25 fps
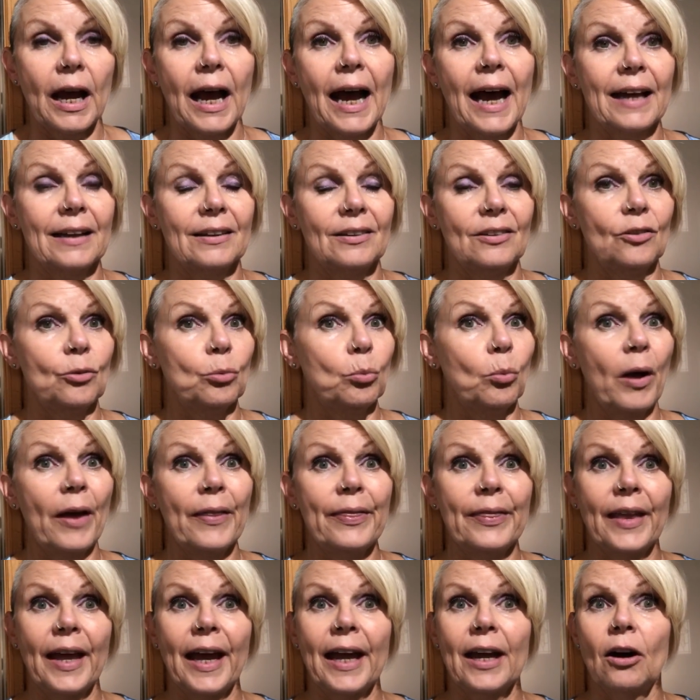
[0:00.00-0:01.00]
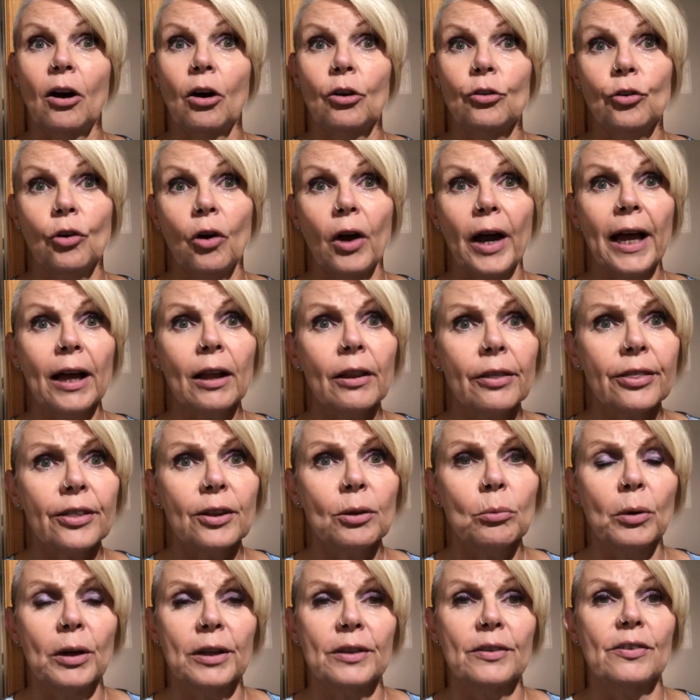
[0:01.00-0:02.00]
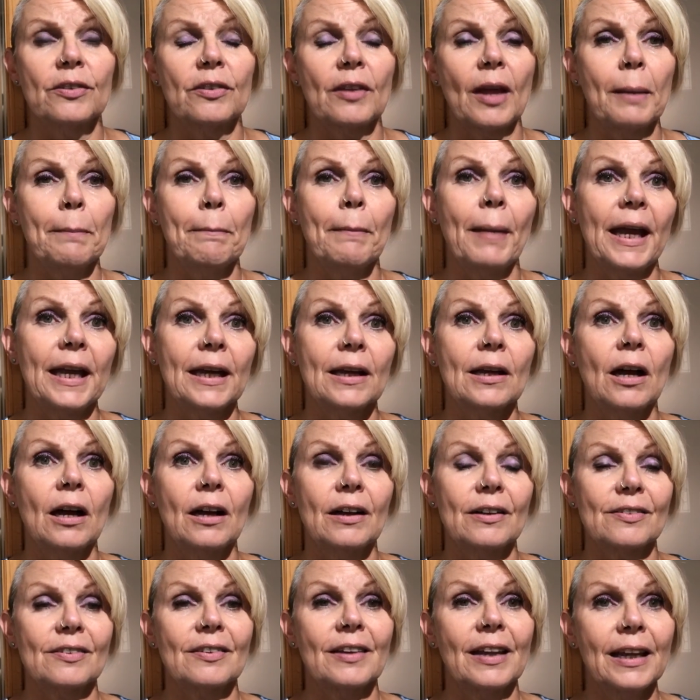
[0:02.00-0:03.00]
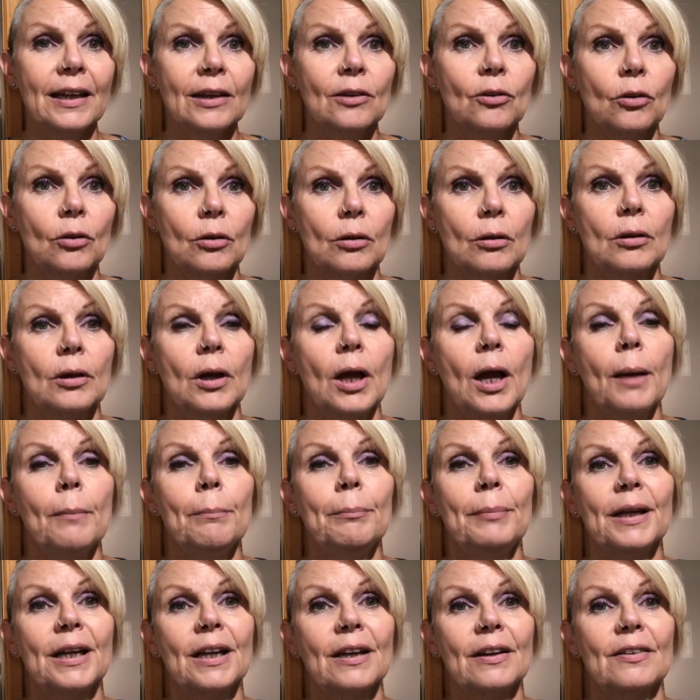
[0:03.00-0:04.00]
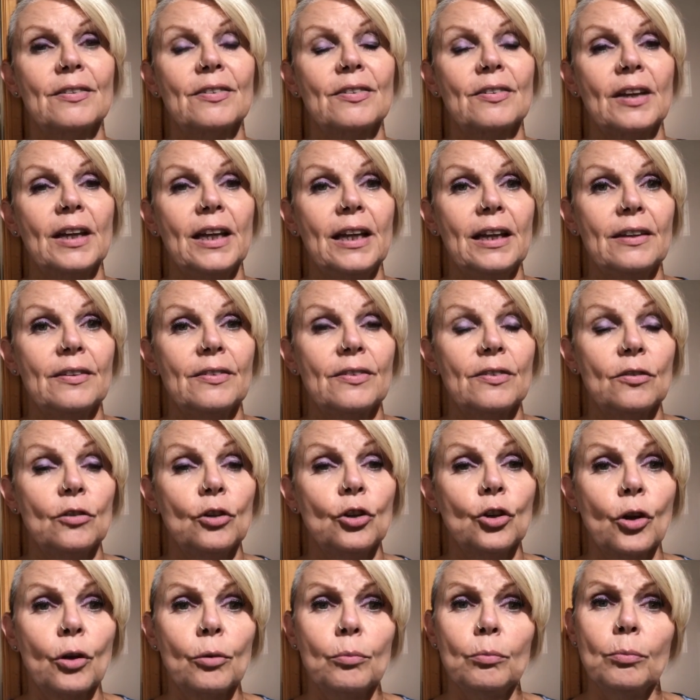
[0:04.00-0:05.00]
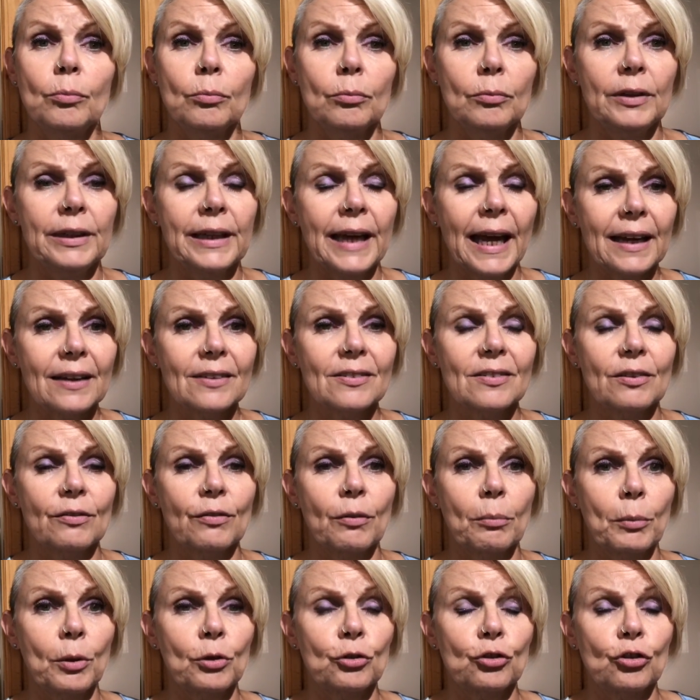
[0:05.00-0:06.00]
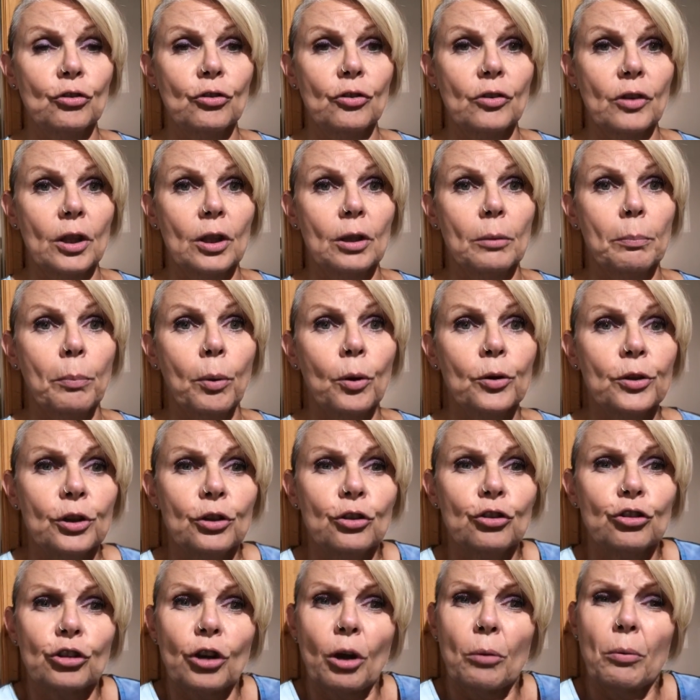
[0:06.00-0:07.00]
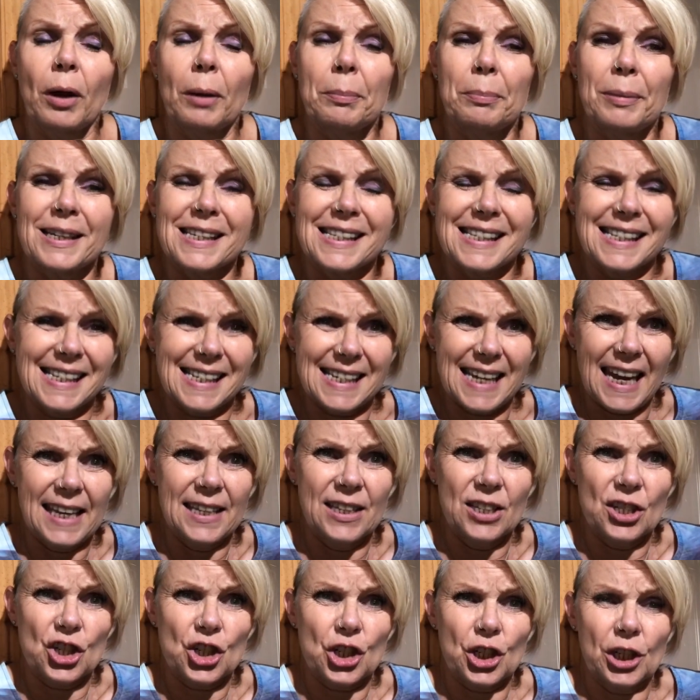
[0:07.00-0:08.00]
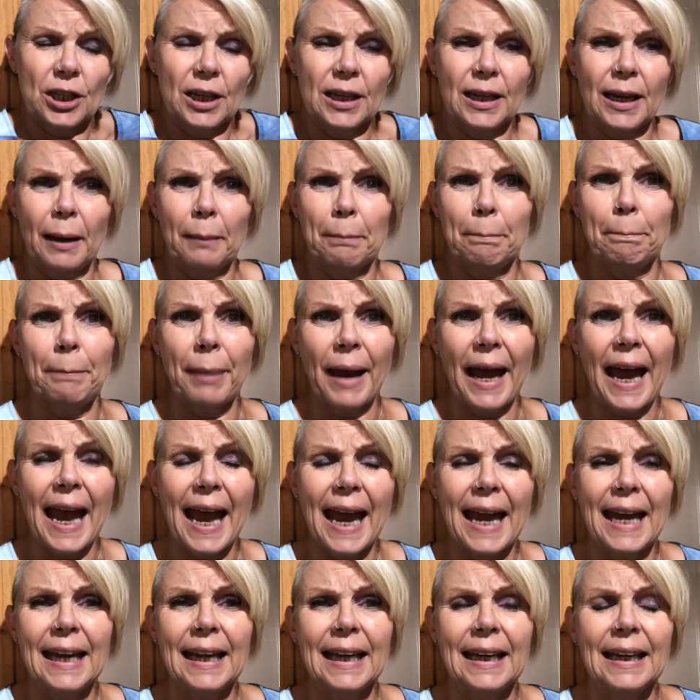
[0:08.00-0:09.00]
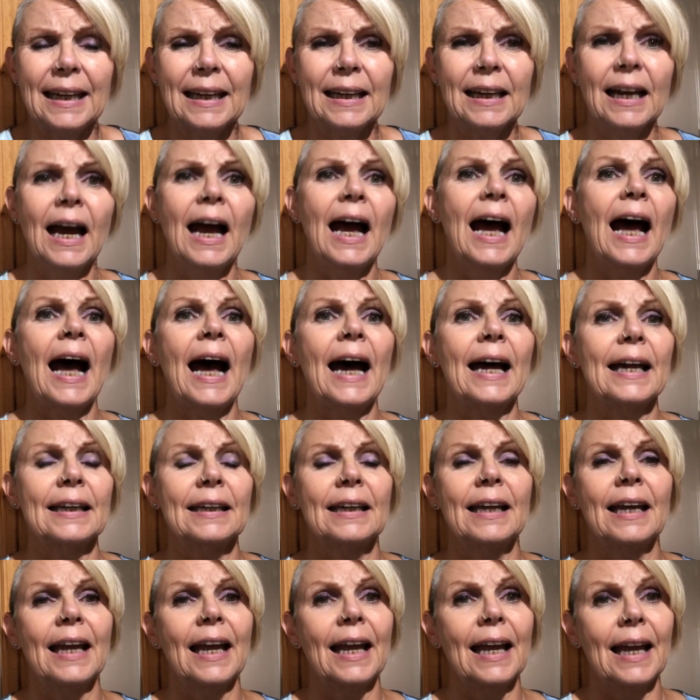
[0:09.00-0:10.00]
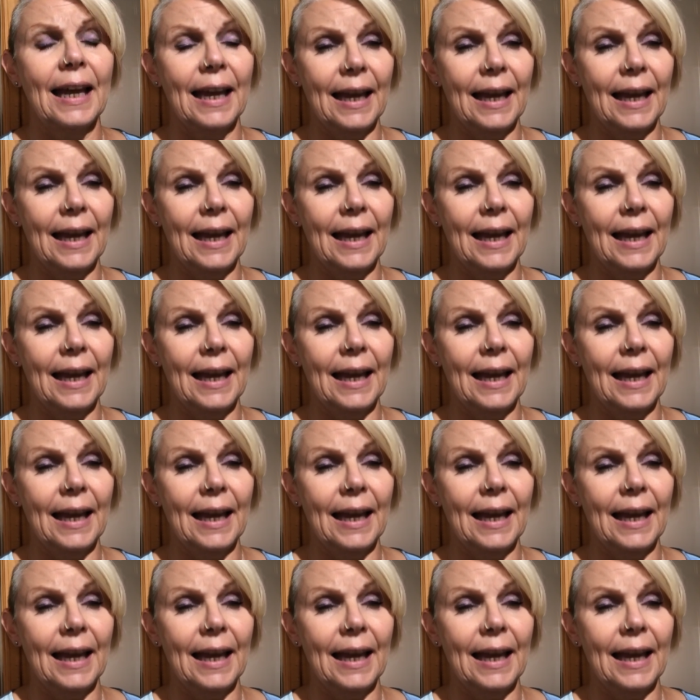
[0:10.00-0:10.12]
And when they are not healthy ones, they make us ill because it's you know negative emotions in the body show up as tension and pain and